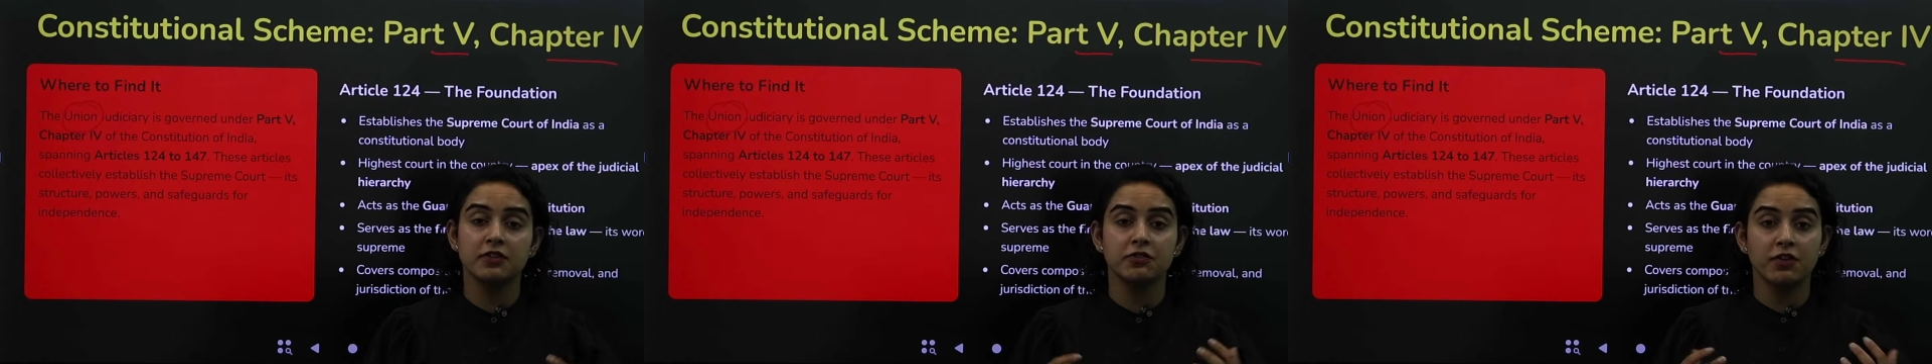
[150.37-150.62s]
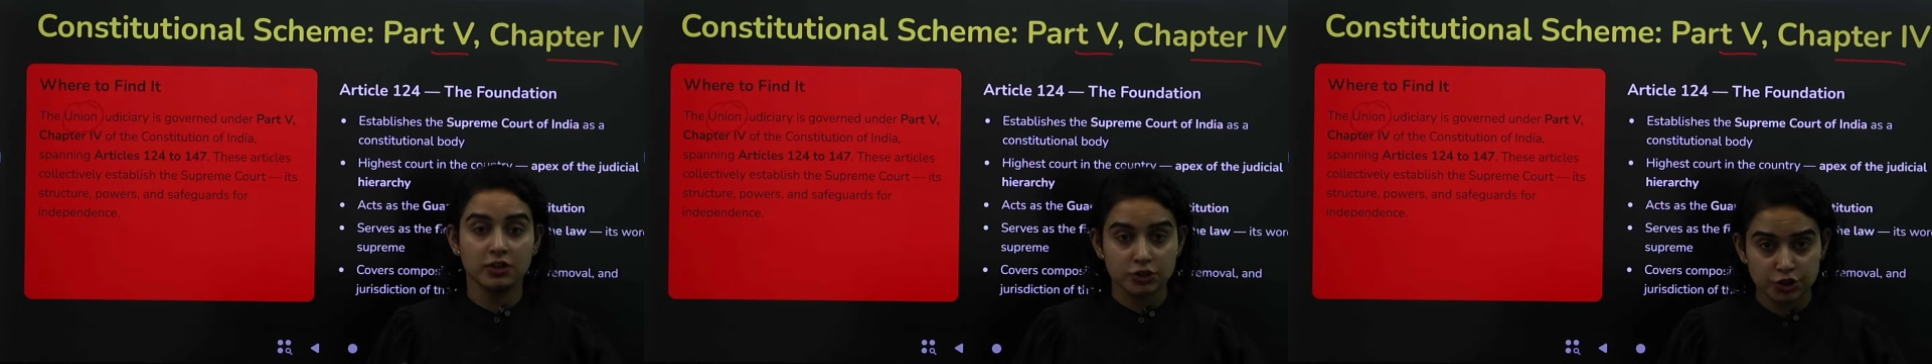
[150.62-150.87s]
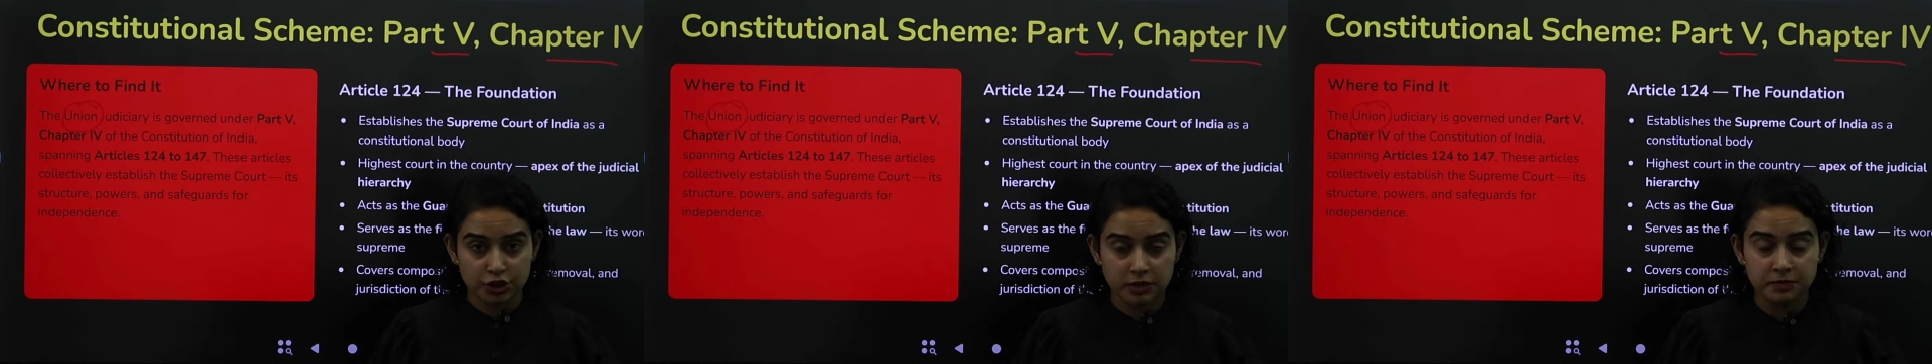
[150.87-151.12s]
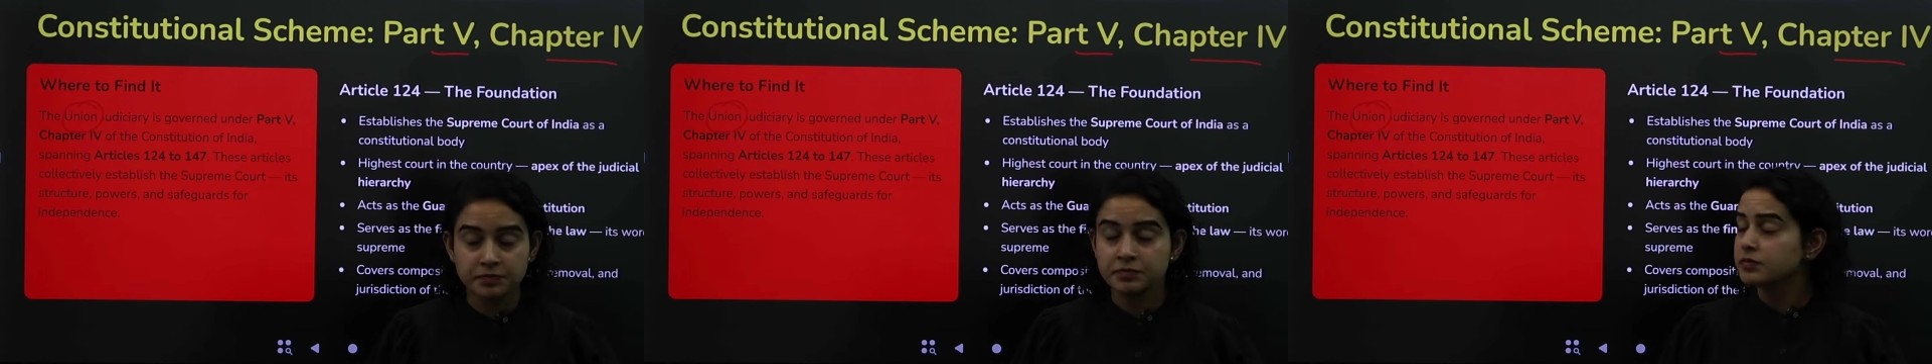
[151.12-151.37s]
function?
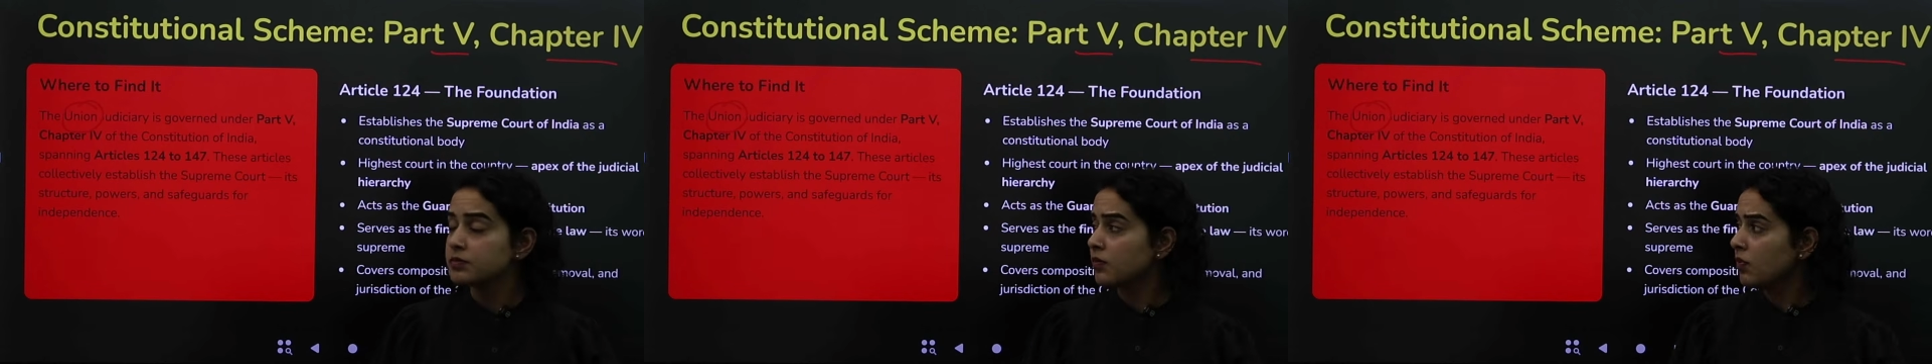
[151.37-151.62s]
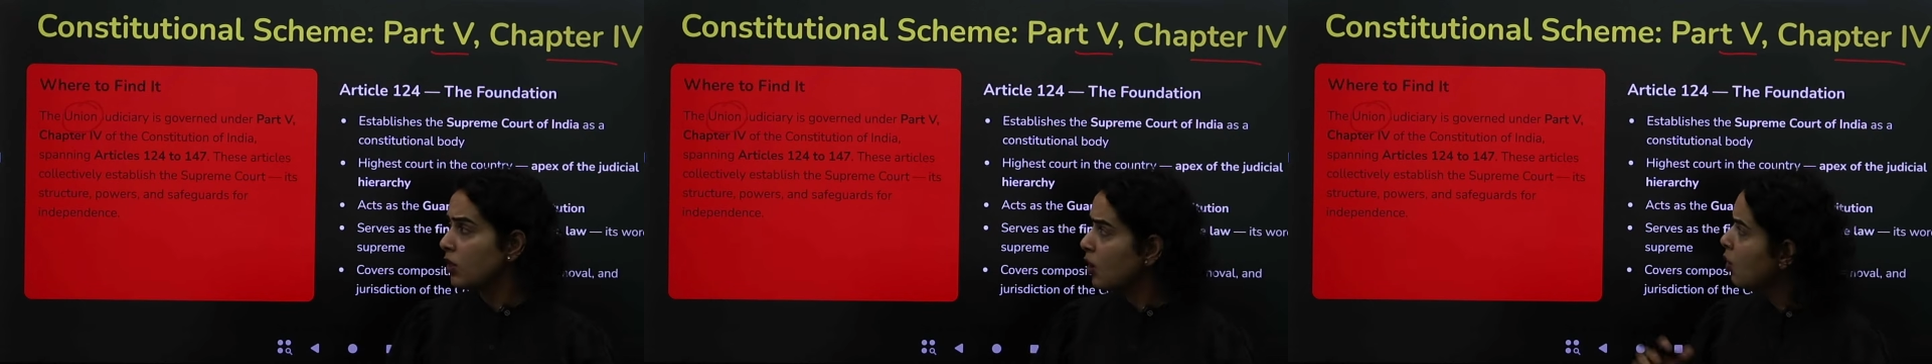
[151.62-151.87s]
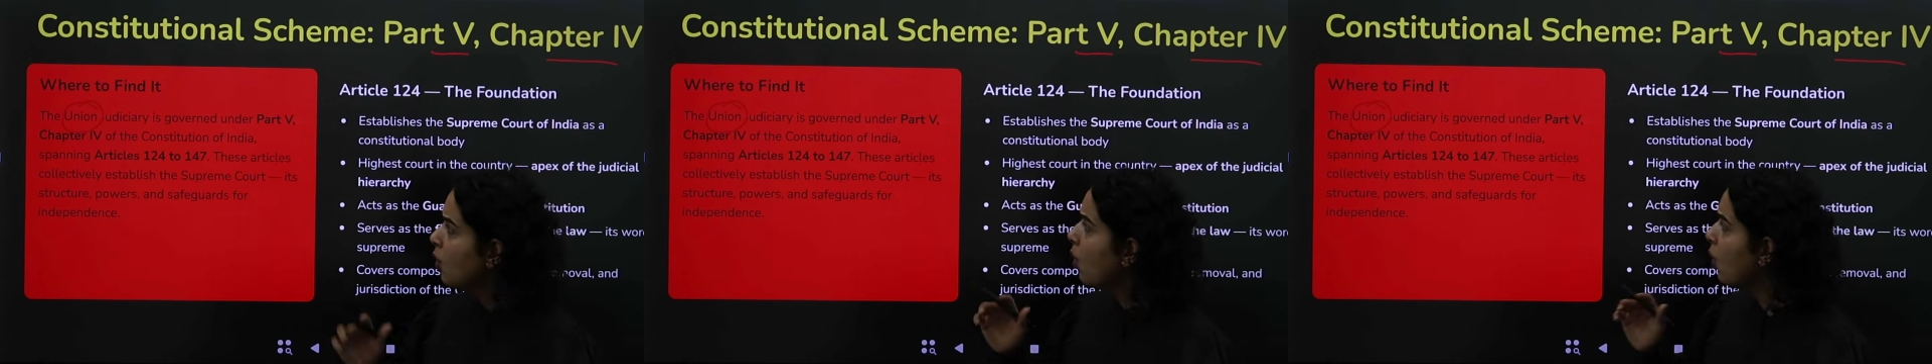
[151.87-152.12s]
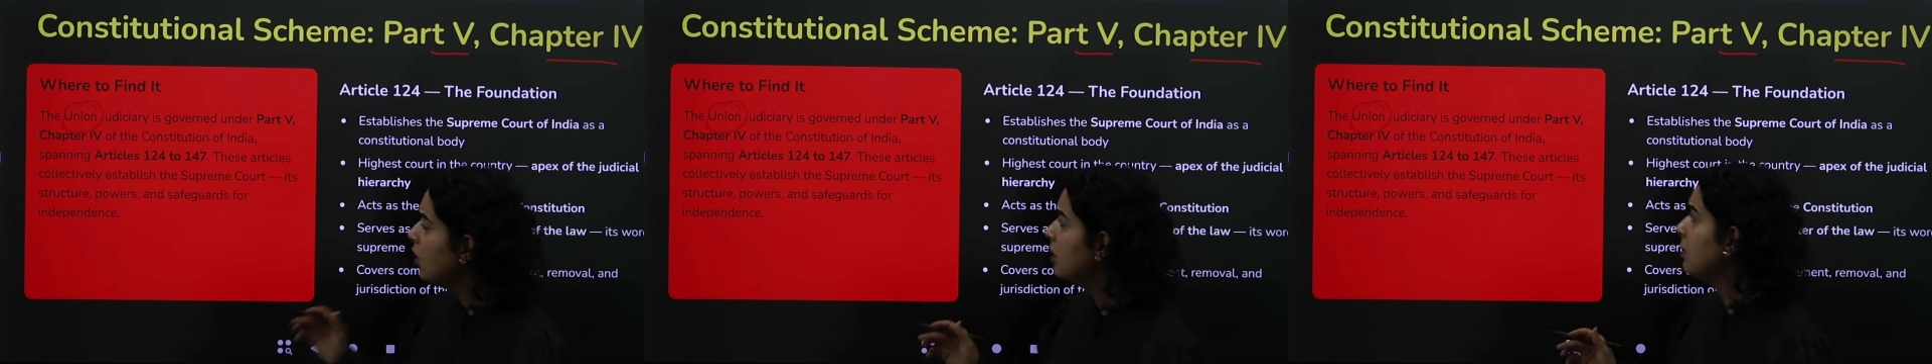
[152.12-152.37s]

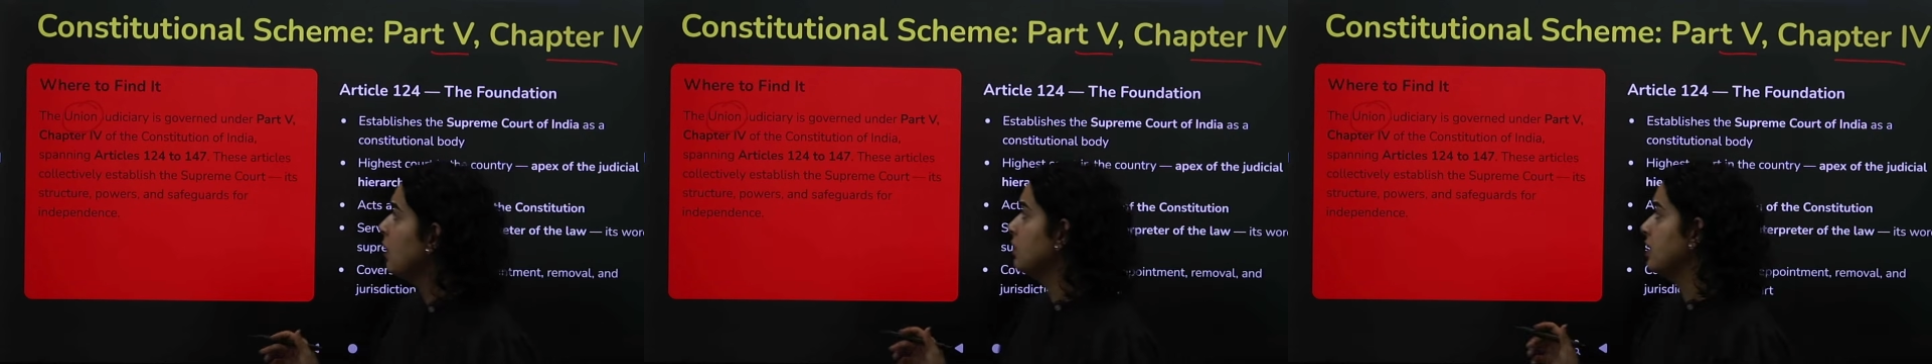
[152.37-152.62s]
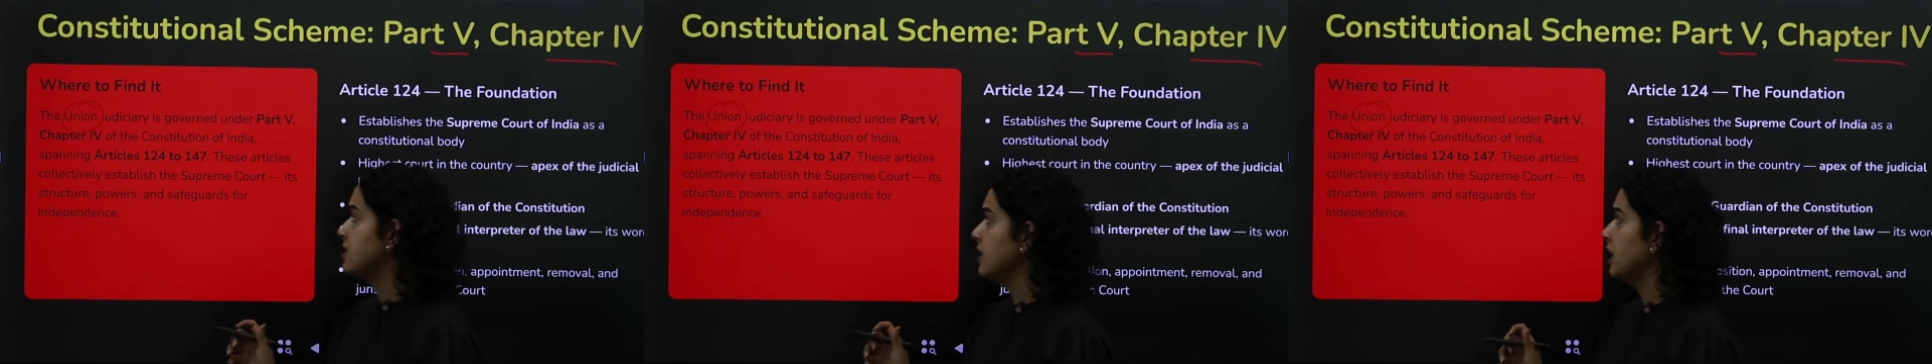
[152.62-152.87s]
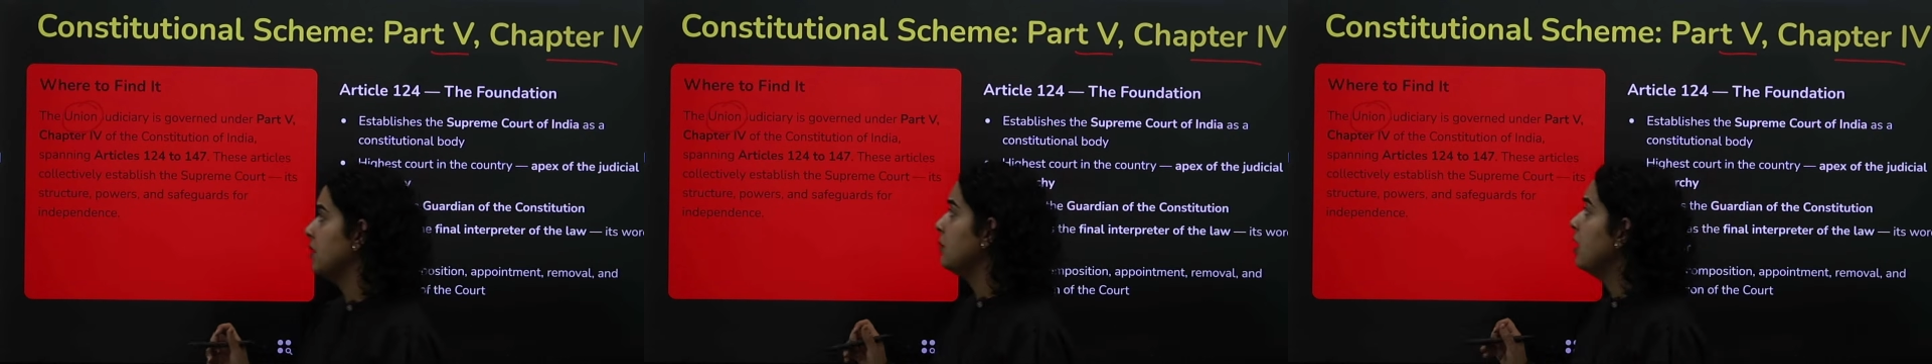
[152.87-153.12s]
All about the same